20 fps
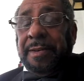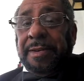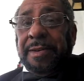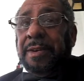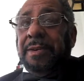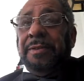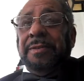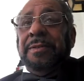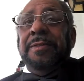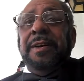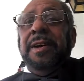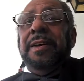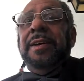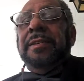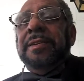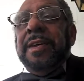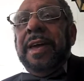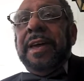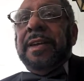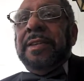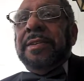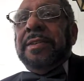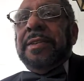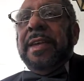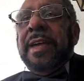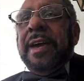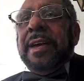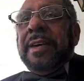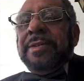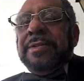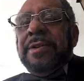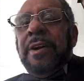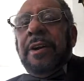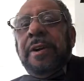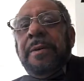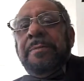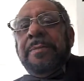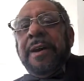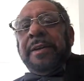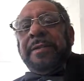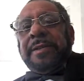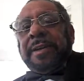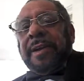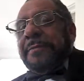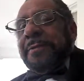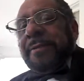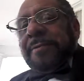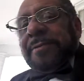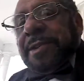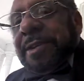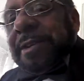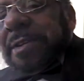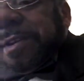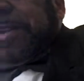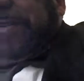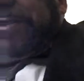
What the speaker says: So they can talk about that until